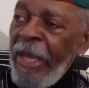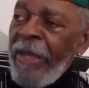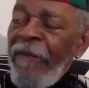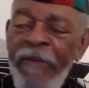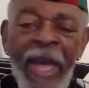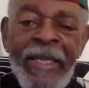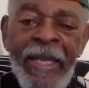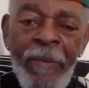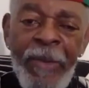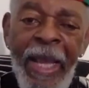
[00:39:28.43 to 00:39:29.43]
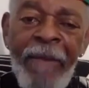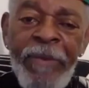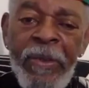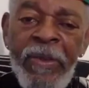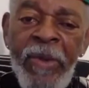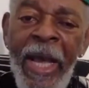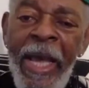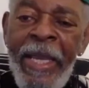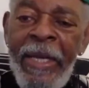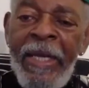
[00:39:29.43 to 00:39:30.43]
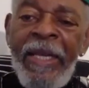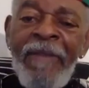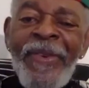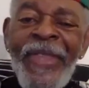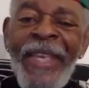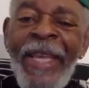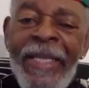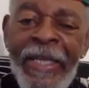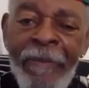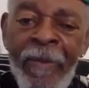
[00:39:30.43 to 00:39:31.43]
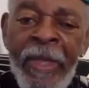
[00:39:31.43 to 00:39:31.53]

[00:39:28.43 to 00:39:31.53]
and the fact that we have to try and live within it.